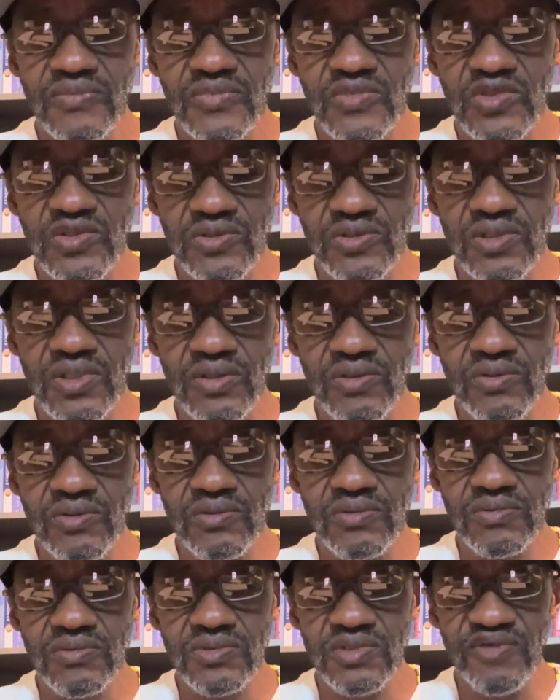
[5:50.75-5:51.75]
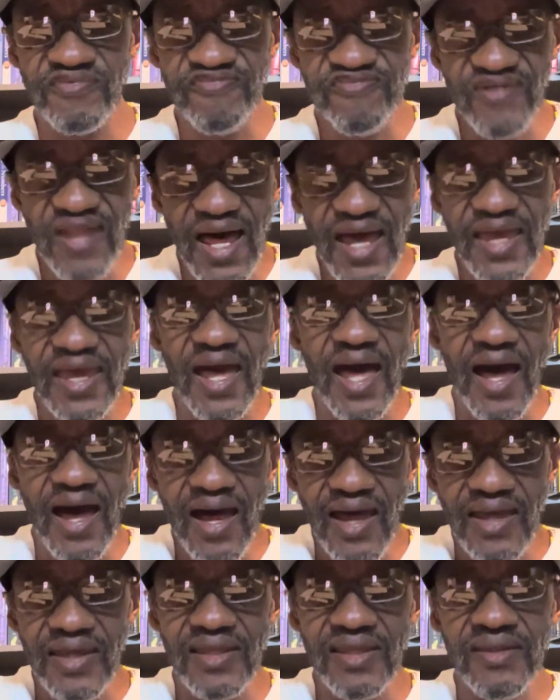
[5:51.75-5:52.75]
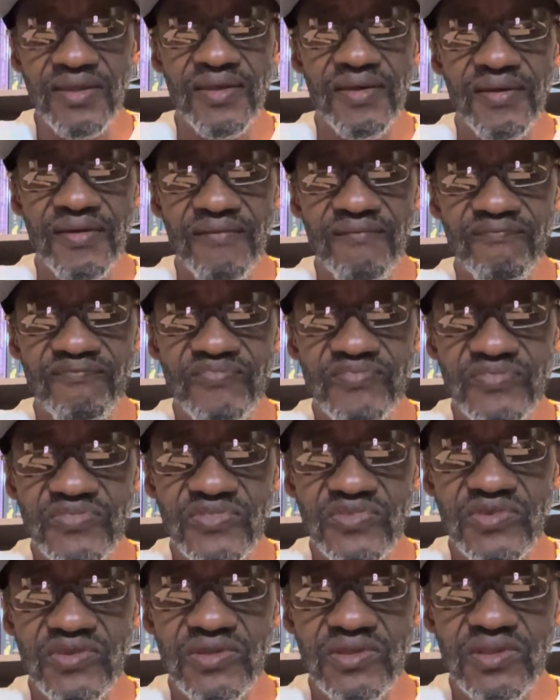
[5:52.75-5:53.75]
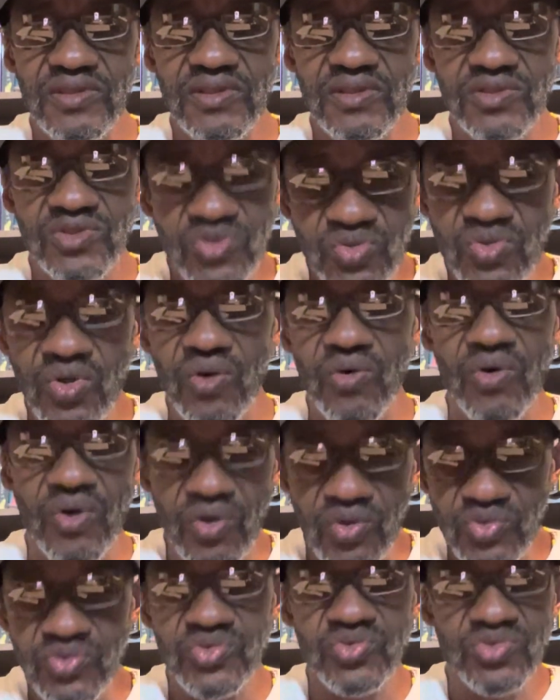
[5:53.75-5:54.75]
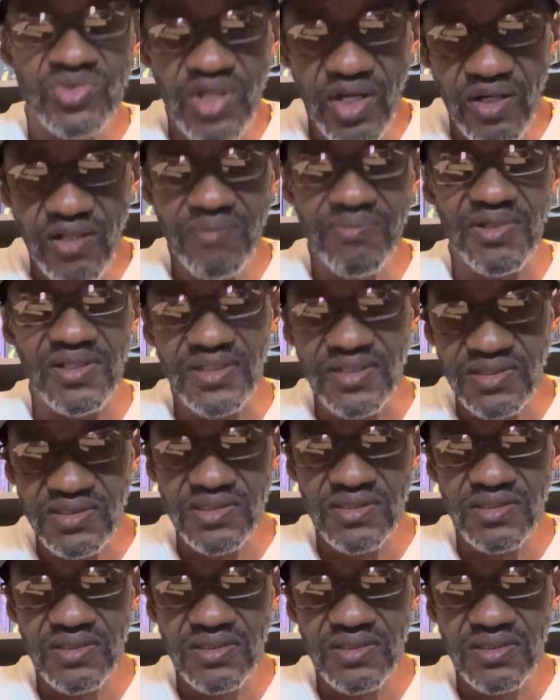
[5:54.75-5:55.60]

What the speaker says: You know, to fly high, you gonna go through turbulence.